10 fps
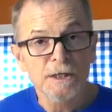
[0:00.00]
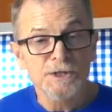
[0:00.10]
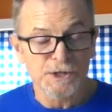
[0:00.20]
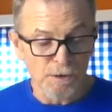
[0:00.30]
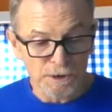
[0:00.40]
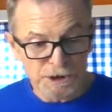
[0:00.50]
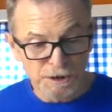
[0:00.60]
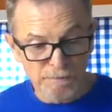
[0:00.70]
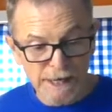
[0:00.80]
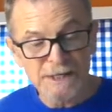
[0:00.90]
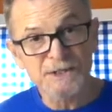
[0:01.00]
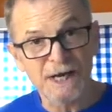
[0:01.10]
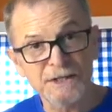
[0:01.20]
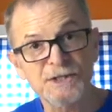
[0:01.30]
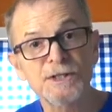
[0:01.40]
So it should make
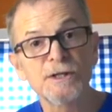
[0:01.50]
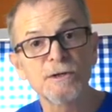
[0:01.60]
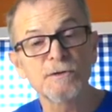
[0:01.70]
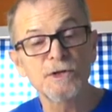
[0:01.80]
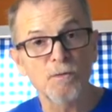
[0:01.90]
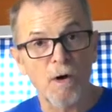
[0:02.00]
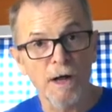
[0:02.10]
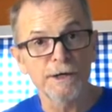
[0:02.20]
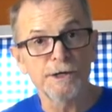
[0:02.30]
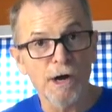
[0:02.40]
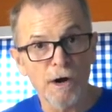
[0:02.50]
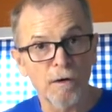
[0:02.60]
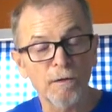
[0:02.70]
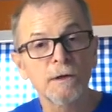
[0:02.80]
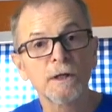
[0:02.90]
sense to you to want to
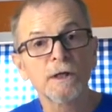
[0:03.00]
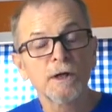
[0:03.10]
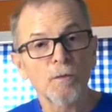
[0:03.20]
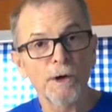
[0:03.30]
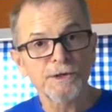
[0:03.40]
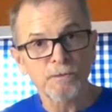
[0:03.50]
know what the